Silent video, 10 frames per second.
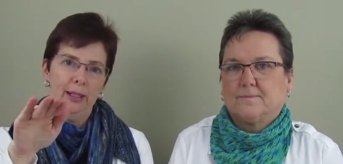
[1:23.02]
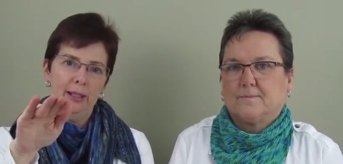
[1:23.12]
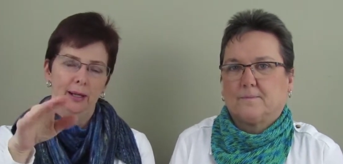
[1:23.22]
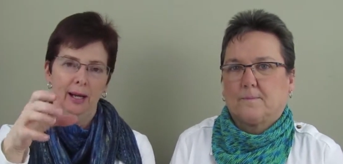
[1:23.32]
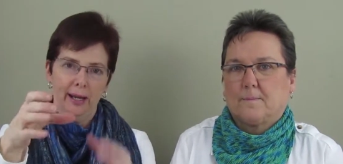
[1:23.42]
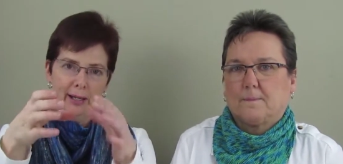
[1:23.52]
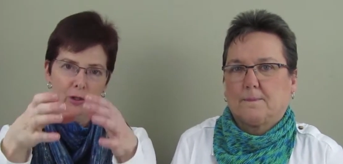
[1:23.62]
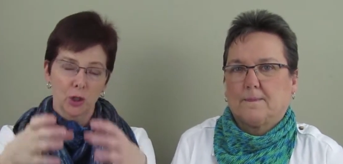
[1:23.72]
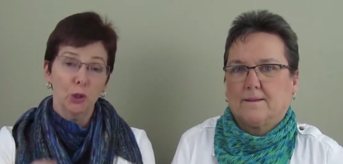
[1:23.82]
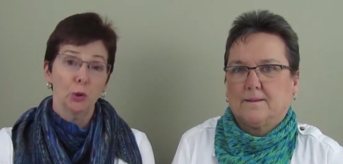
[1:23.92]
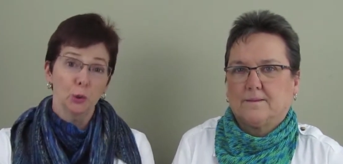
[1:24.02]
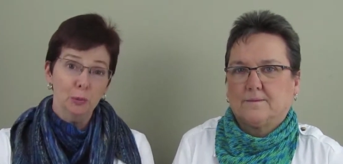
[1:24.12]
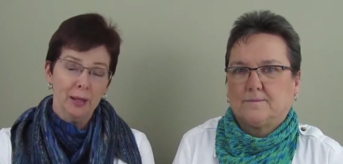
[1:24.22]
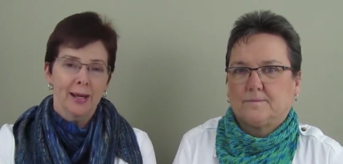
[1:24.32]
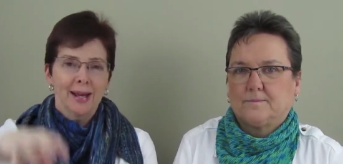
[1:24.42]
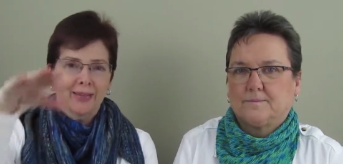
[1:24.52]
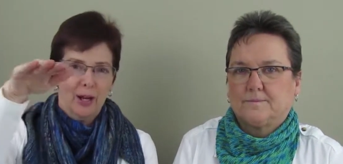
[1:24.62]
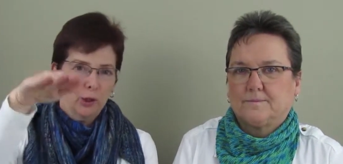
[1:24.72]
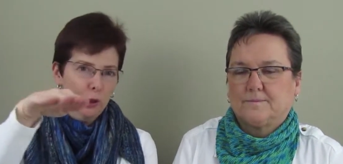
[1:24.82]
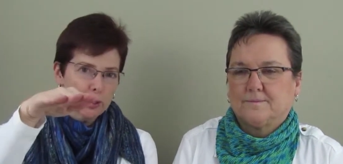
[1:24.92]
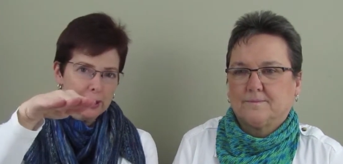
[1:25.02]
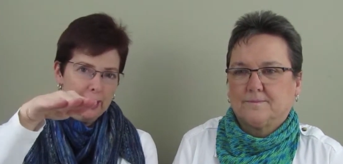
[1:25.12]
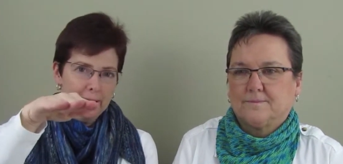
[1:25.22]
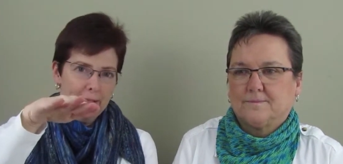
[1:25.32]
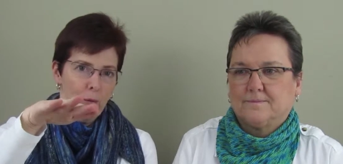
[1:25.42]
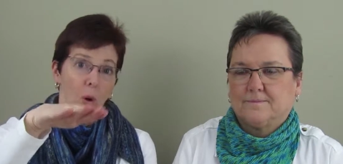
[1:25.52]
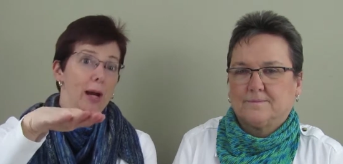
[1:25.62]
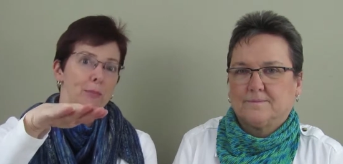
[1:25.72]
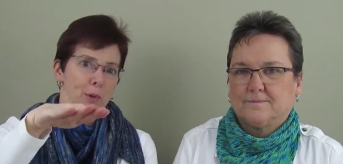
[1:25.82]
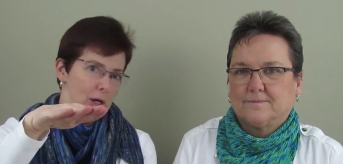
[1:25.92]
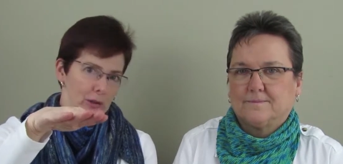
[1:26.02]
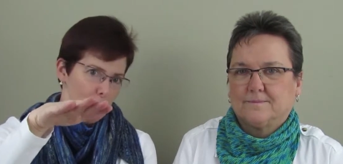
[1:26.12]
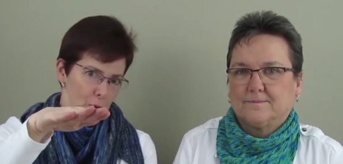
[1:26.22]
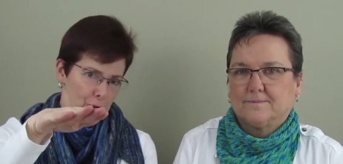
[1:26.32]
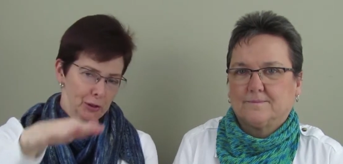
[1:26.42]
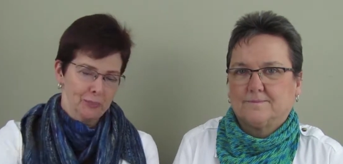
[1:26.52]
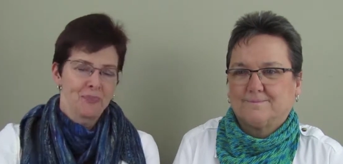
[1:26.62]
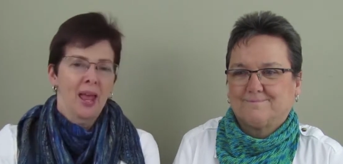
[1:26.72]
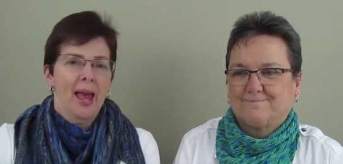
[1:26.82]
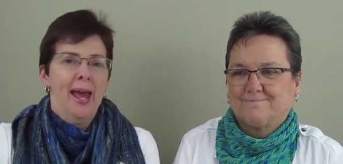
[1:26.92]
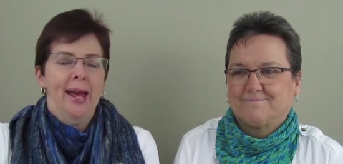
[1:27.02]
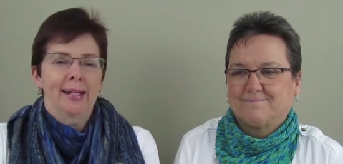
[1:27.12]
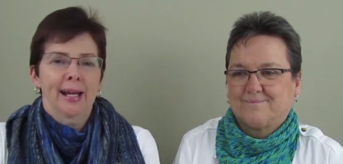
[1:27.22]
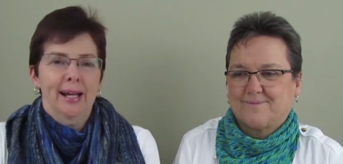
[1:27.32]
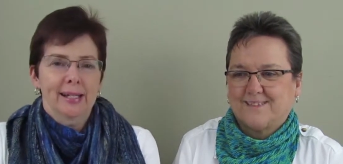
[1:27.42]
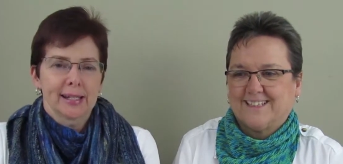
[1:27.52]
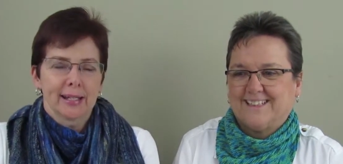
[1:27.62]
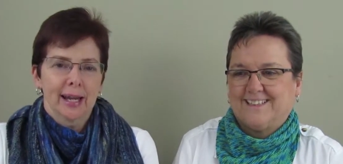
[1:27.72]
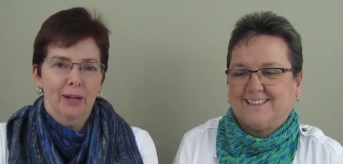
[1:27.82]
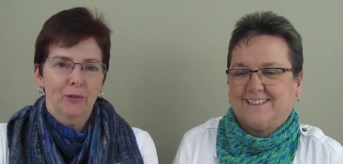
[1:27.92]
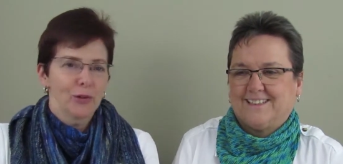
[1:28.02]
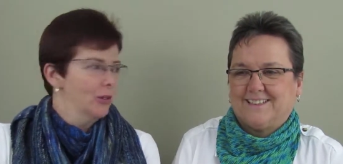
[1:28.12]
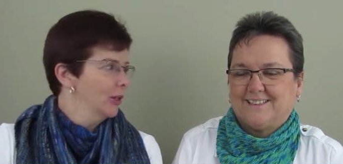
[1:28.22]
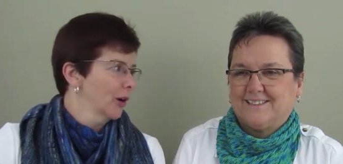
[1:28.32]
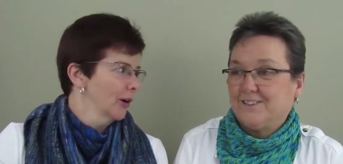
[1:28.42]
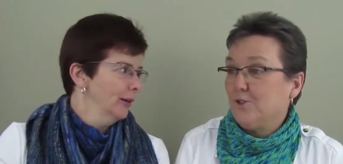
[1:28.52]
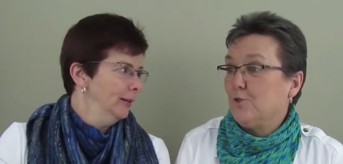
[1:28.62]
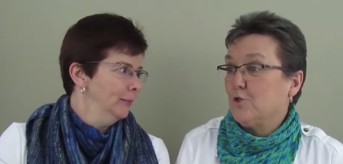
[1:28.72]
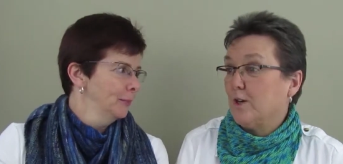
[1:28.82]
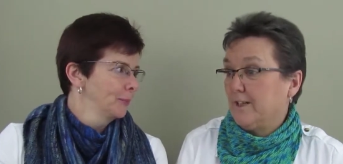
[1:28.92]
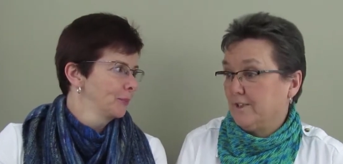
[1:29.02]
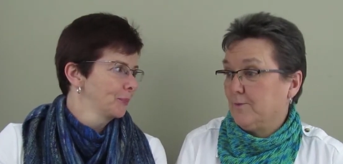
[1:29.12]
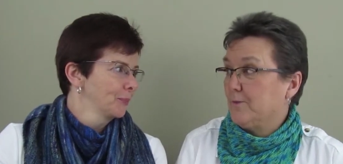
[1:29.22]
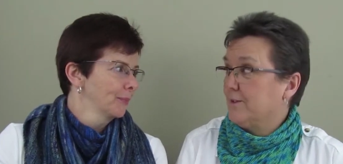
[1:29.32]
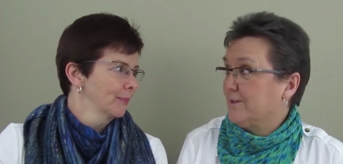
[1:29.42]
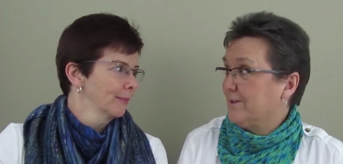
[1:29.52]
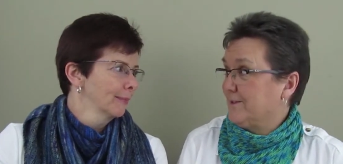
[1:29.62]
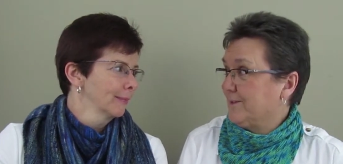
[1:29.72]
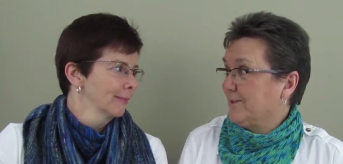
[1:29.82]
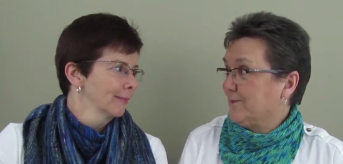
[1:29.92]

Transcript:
Speaker 1: it in a tube that looked like a wine bottle holder, and I gave her the yarn. You
Speaker 2: tried to, to